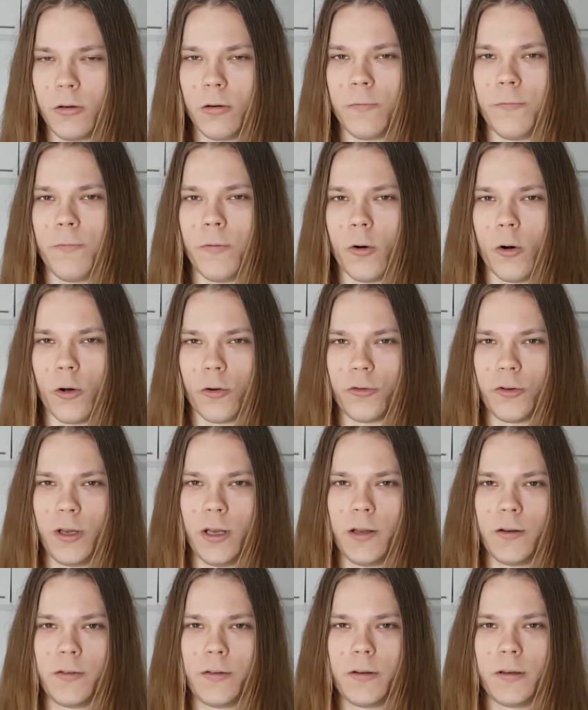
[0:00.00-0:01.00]

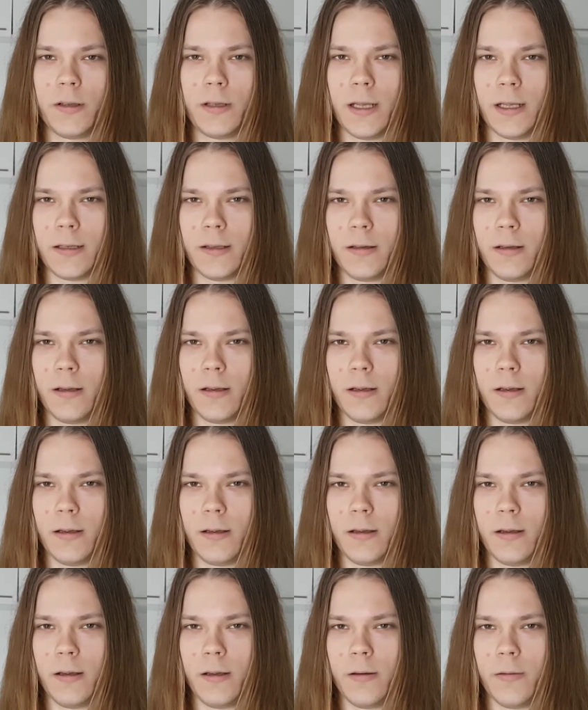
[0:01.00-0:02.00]
forces that
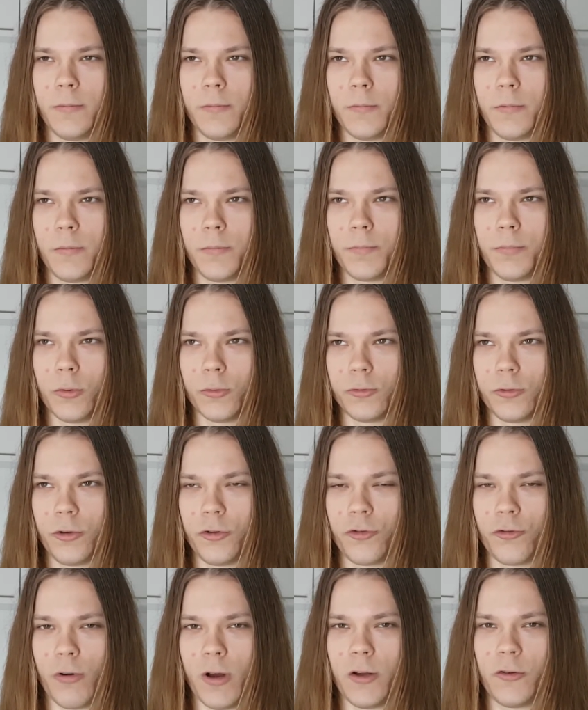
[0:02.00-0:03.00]
put
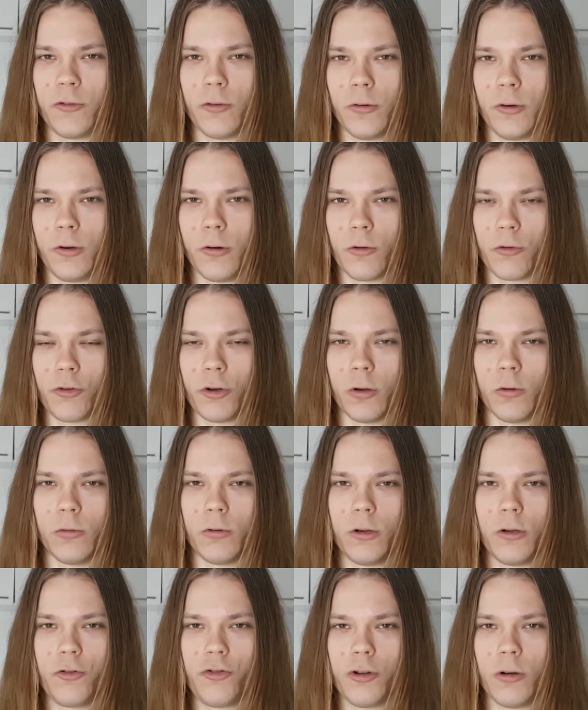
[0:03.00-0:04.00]
stress on your
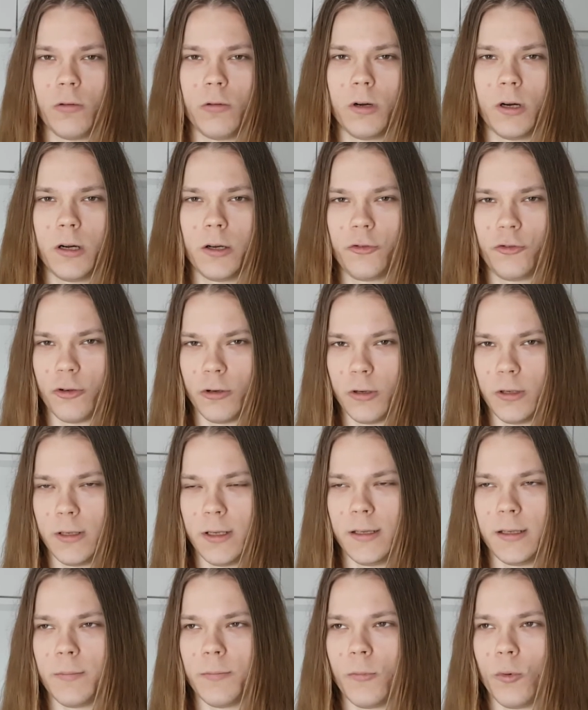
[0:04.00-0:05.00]
shoulder joint
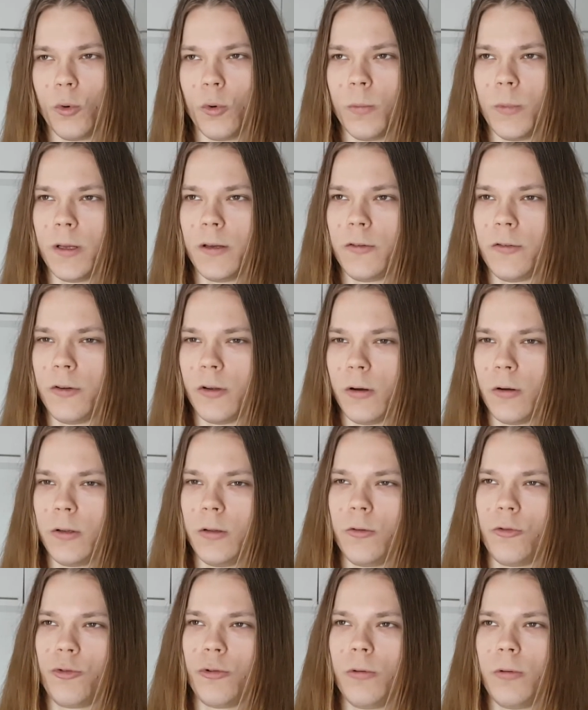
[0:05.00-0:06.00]
in the movement. So
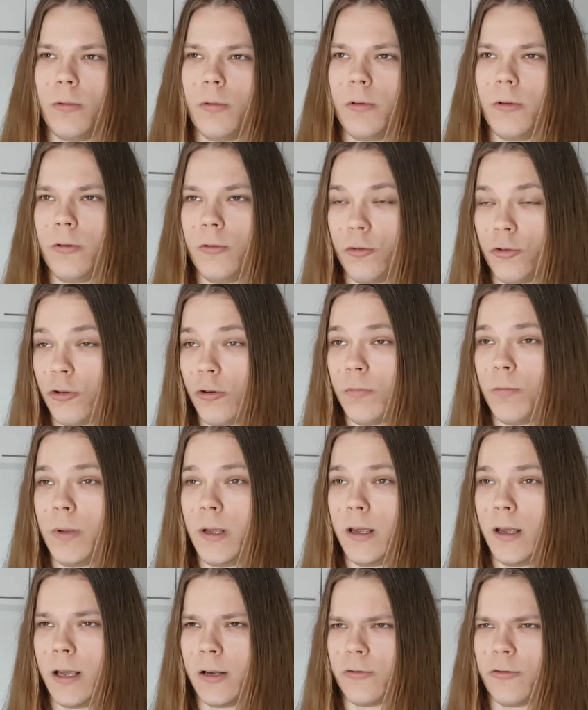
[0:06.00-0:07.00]
you should
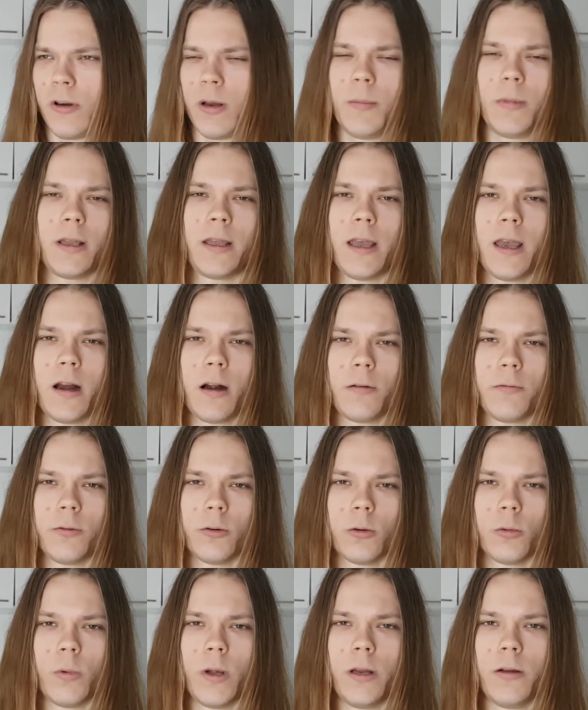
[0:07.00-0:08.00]
be extremely
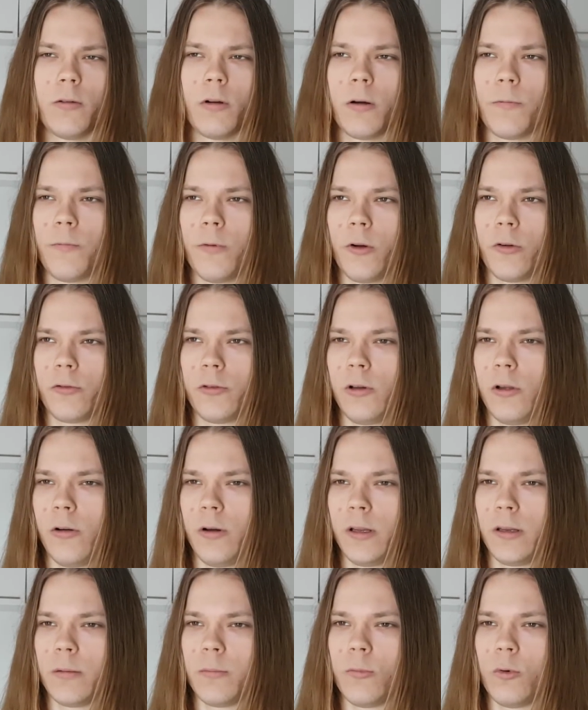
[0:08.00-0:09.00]
careful when you are first
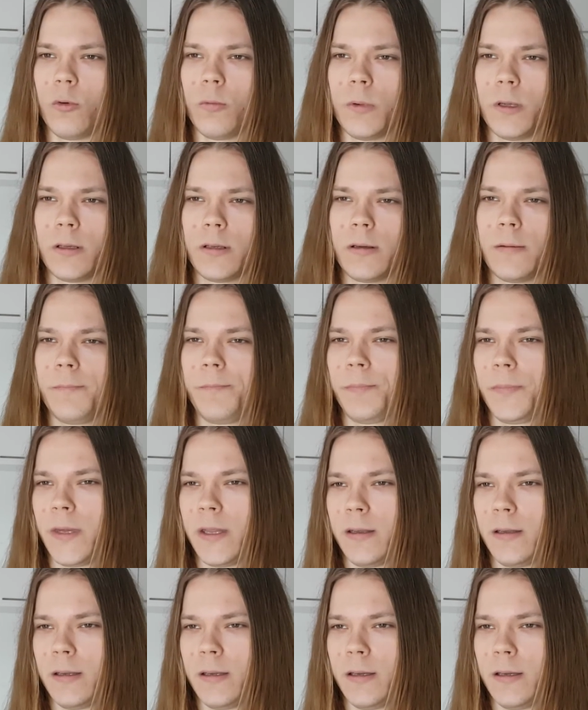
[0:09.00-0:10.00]
learning the movement,
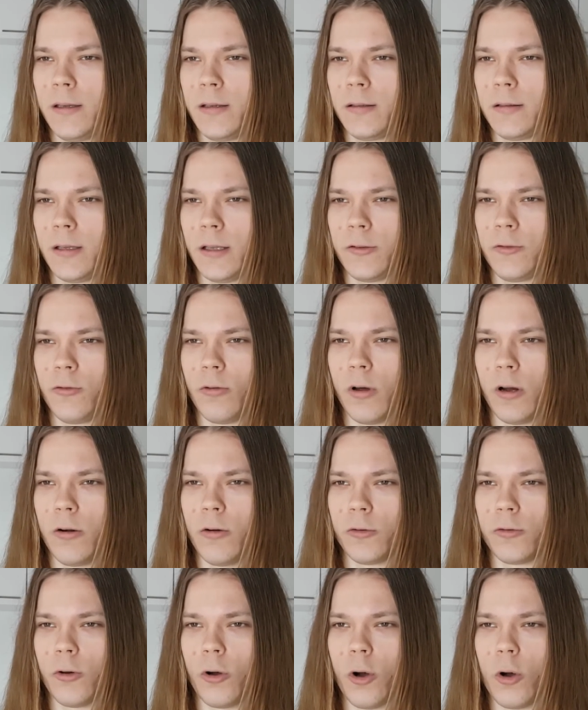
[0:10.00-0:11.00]
that you are
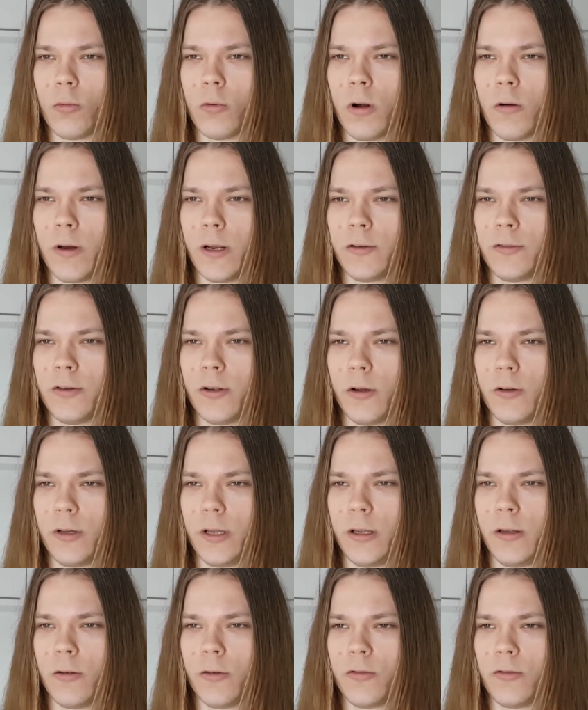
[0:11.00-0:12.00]
not
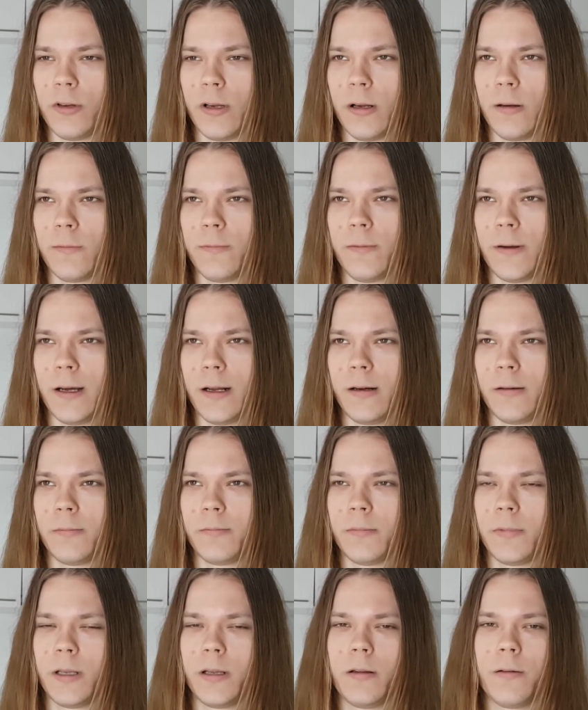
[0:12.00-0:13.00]
overexerting yourself and
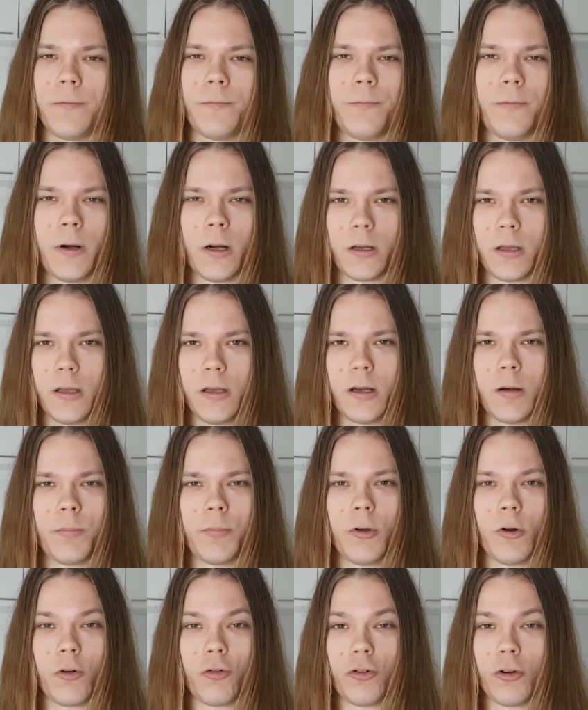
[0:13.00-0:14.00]
fucking
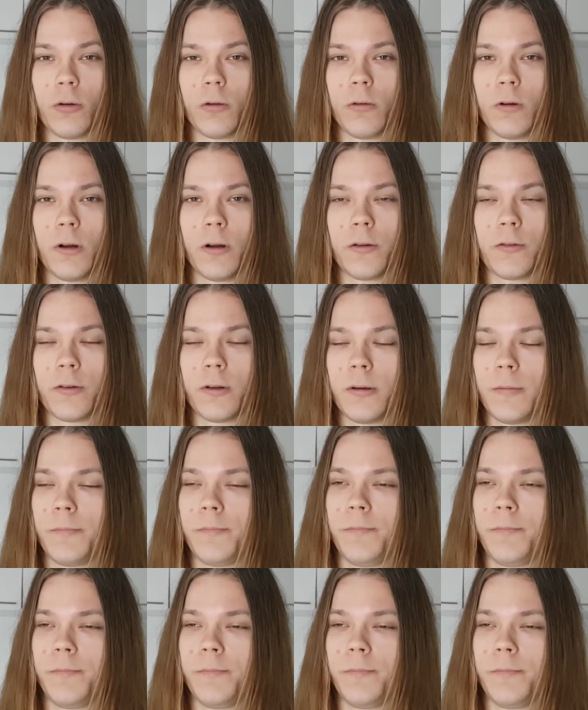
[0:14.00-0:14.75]
up your shoulders.